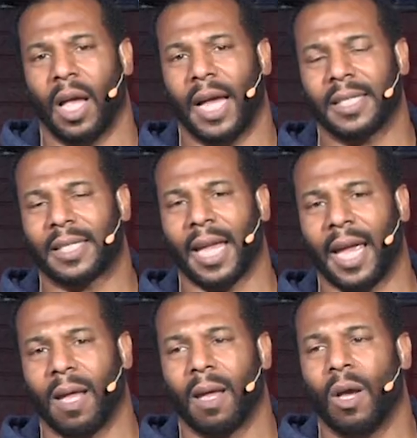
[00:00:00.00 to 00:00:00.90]
and
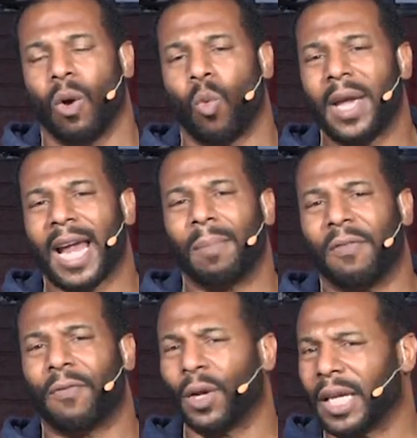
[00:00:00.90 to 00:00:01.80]
stay. We got to be
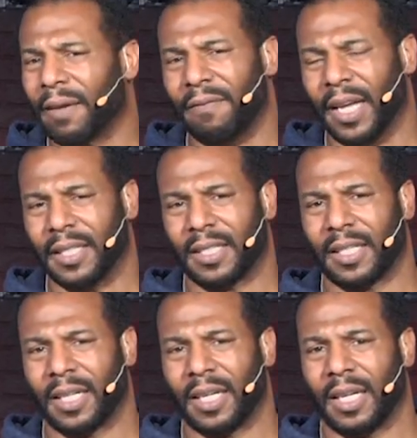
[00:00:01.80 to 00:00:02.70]
fully convinced
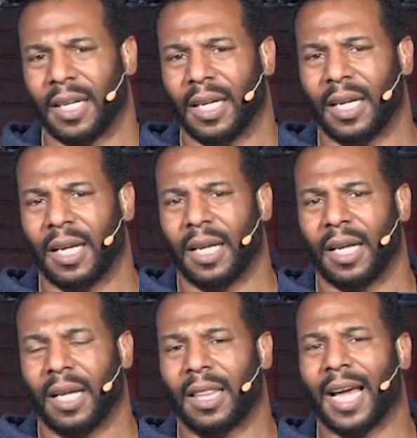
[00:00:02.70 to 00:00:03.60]

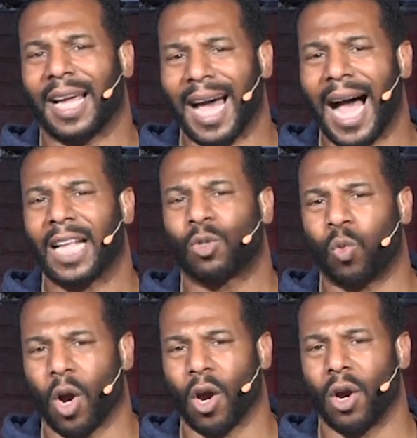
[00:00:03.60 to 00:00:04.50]
that God's
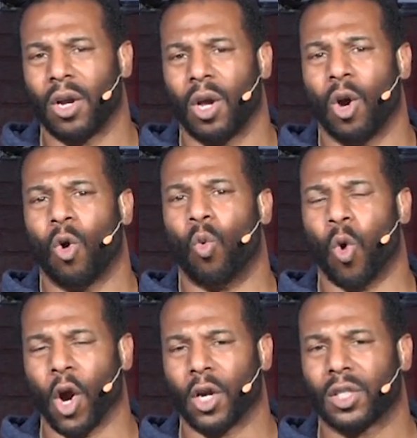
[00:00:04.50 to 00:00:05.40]
word
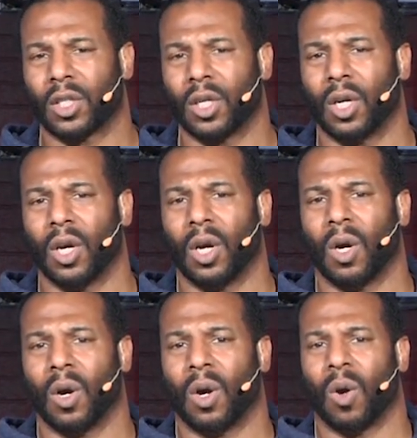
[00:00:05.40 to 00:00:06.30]
works
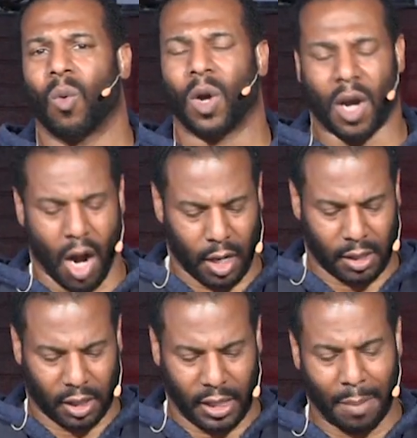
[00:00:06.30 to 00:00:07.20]
regardless
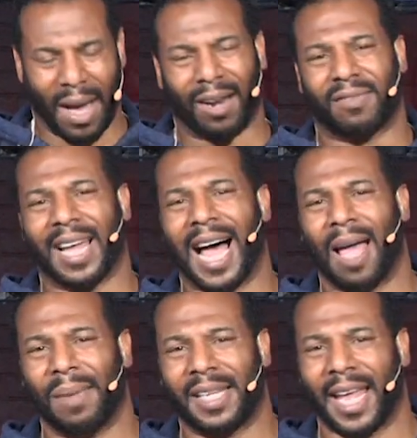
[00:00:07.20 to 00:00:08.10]
to the amount of time it